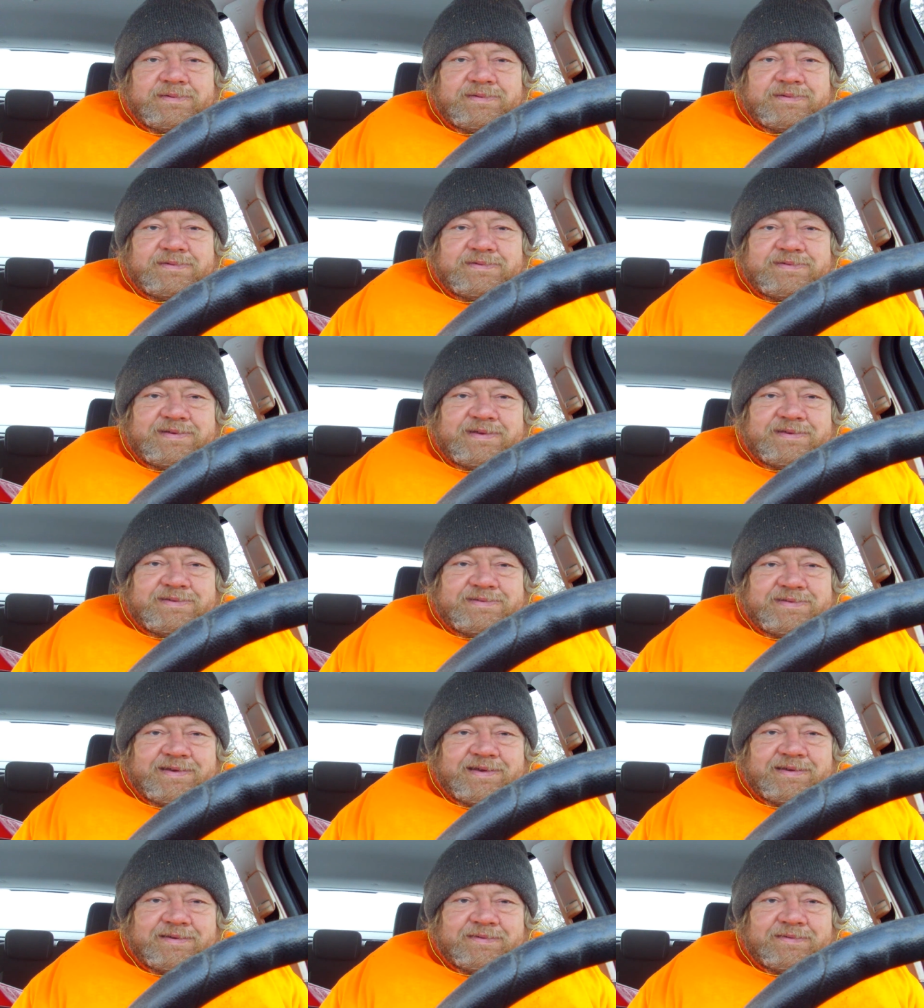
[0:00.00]
sits
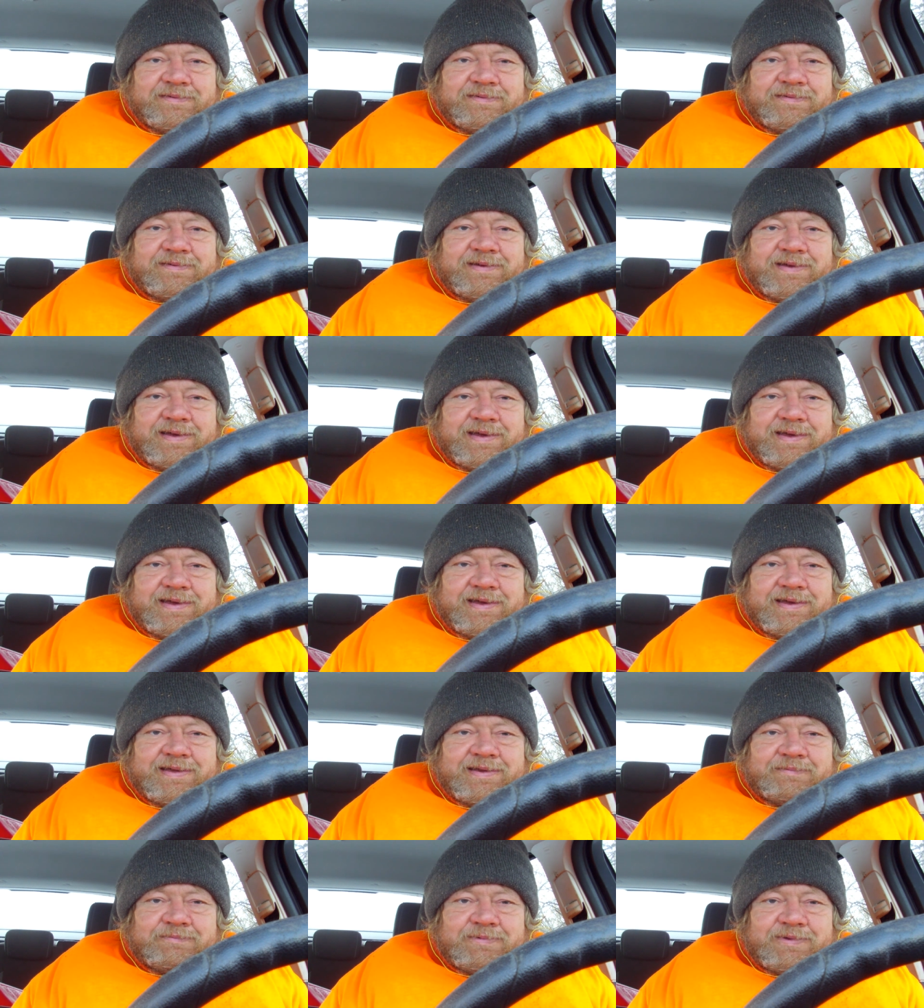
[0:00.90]
there
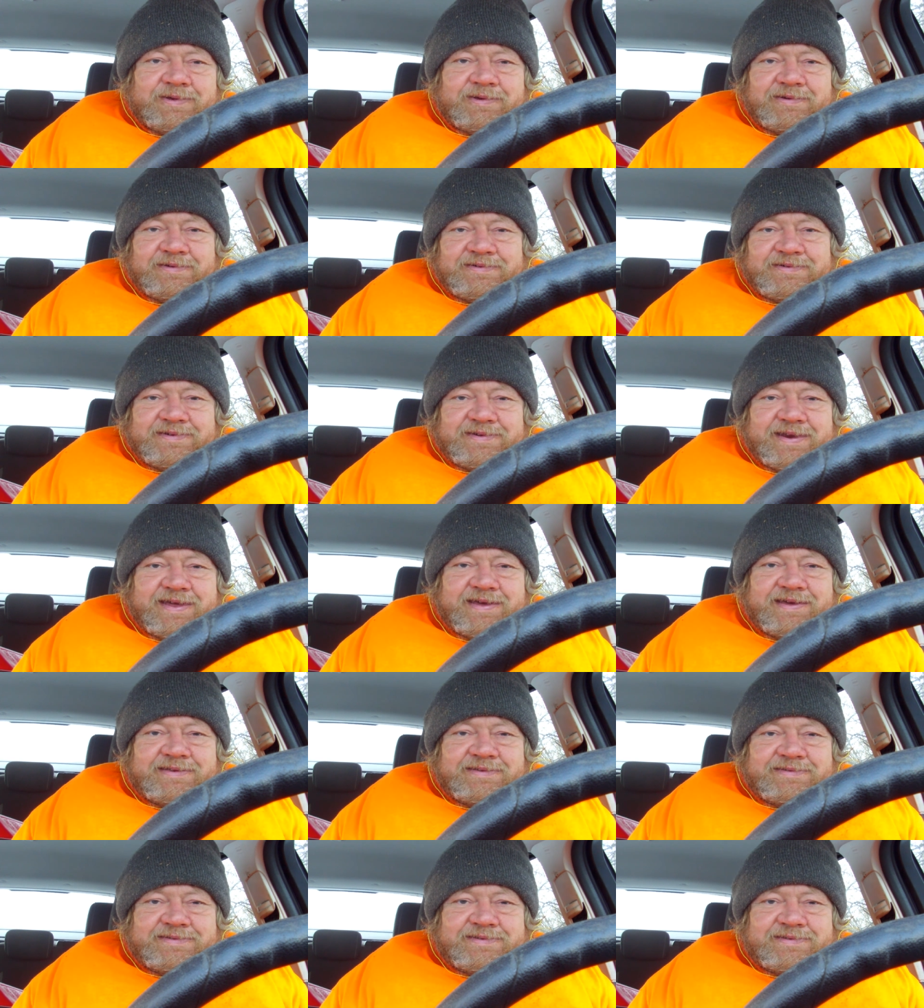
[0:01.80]
and
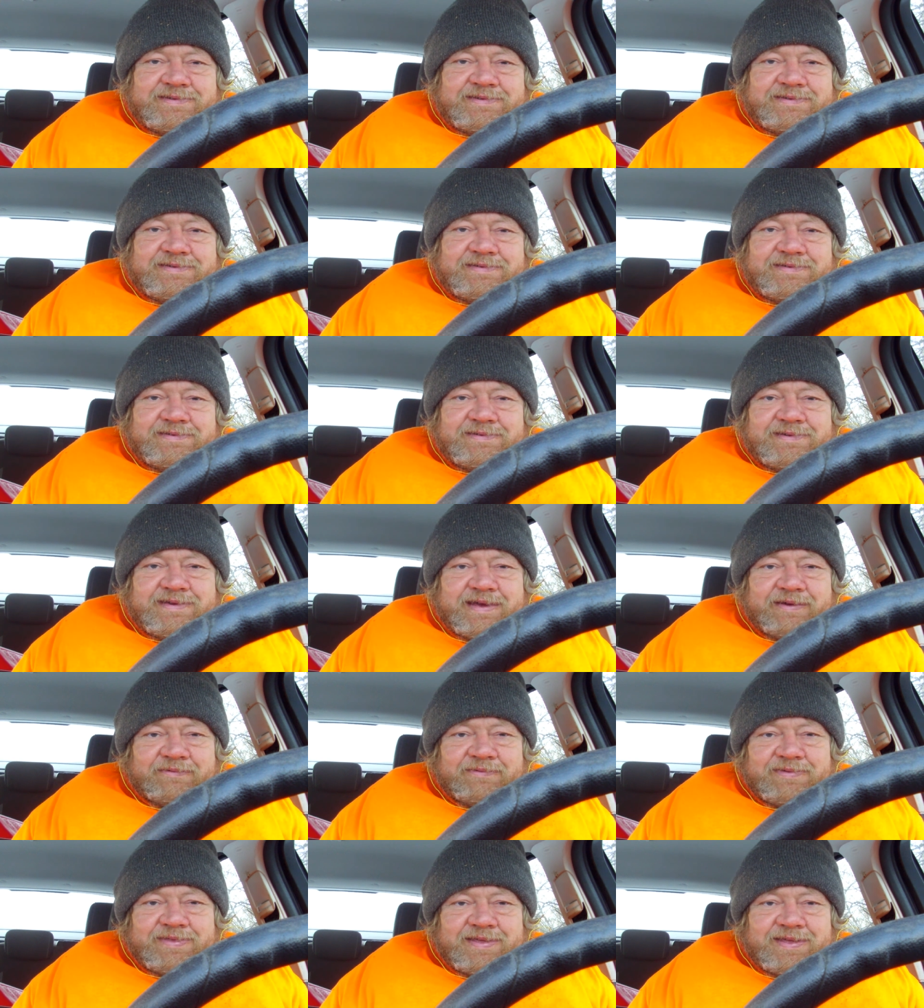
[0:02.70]
regurgitates
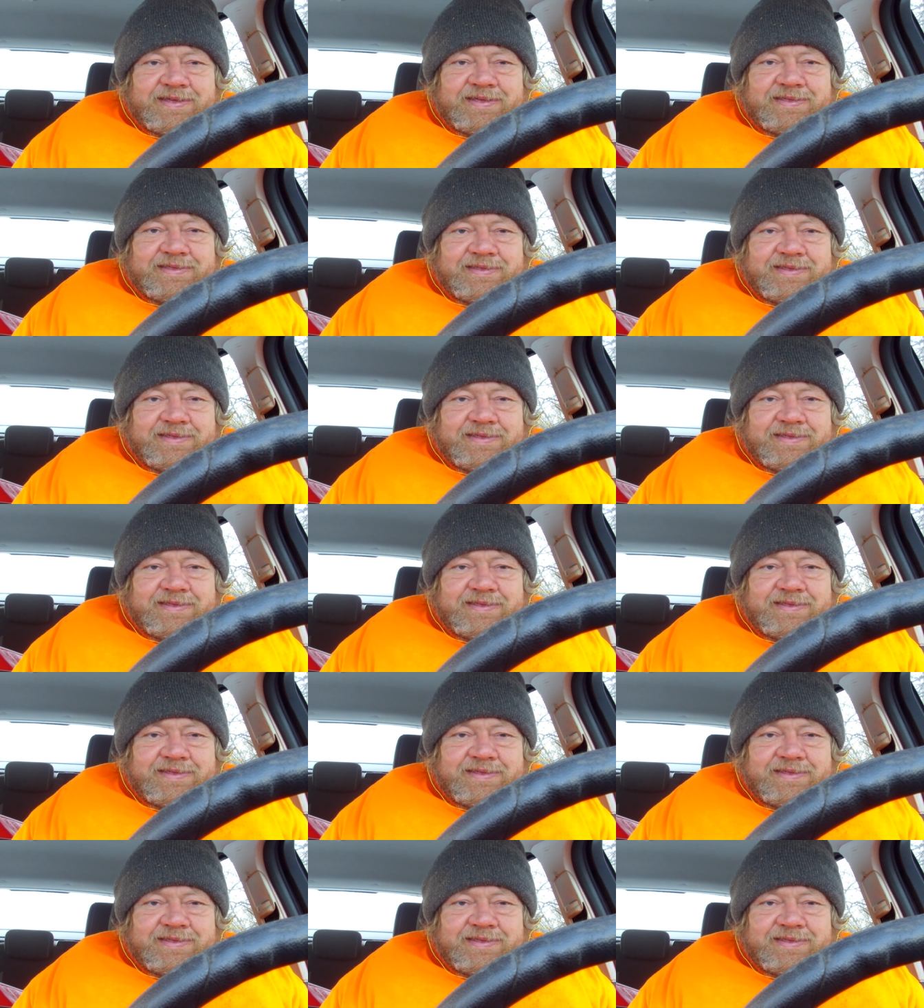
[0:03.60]
everything